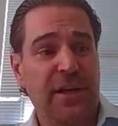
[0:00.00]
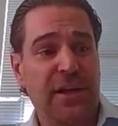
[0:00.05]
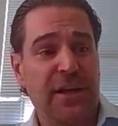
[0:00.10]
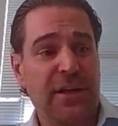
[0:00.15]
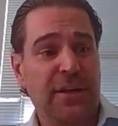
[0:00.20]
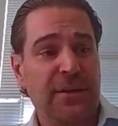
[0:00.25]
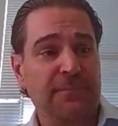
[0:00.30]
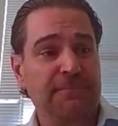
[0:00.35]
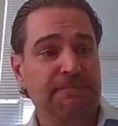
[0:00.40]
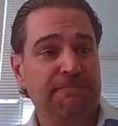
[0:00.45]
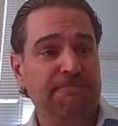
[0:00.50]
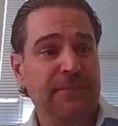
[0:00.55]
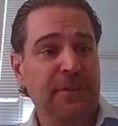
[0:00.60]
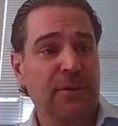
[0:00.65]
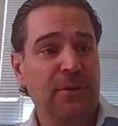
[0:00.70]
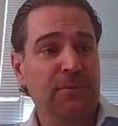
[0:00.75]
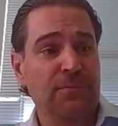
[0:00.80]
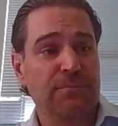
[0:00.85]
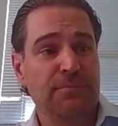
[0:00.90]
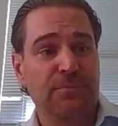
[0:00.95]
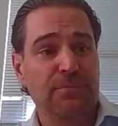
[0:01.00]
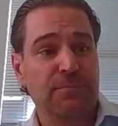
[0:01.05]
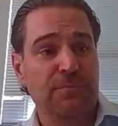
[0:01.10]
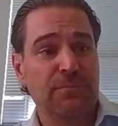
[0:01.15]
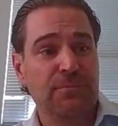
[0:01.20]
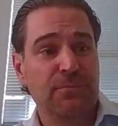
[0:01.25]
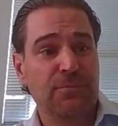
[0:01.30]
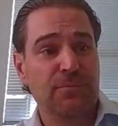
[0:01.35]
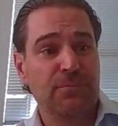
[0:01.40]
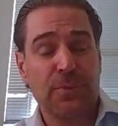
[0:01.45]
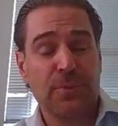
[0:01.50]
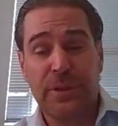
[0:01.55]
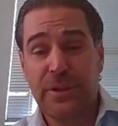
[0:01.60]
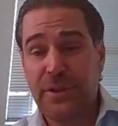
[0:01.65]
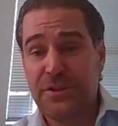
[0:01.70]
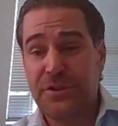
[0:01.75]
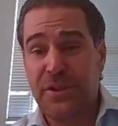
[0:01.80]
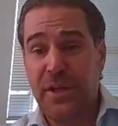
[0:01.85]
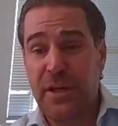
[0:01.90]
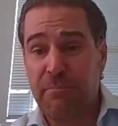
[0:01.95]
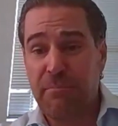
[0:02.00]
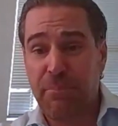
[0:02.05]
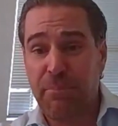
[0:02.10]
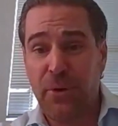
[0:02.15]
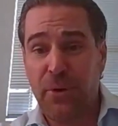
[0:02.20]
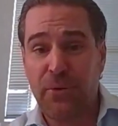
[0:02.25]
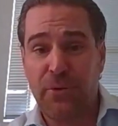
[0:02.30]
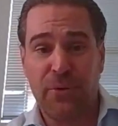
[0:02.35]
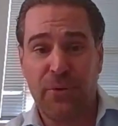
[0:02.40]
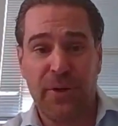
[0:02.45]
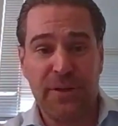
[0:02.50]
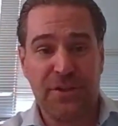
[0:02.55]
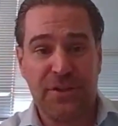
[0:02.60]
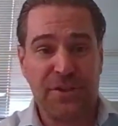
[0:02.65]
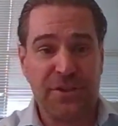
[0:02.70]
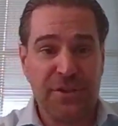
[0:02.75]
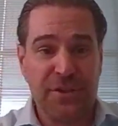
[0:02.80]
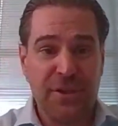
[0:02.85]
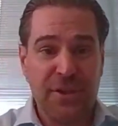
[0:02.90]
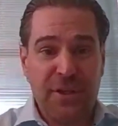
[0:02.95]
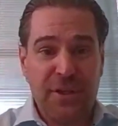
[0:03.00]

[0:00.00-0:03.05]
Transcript: a, you know, real estate brokerage